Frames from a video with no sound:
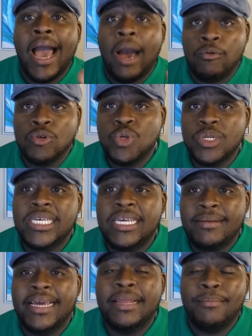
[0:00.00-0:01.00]
I want you to
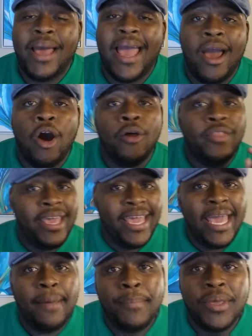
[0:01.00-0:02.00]
keep that in mind. Are they
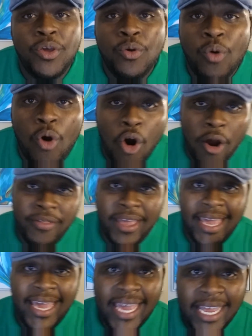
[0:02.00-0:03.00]
helping you or are
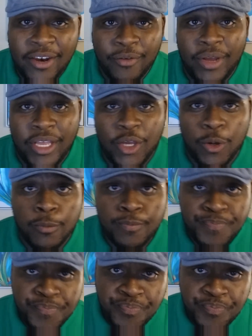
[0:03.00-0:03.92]
they hindering you?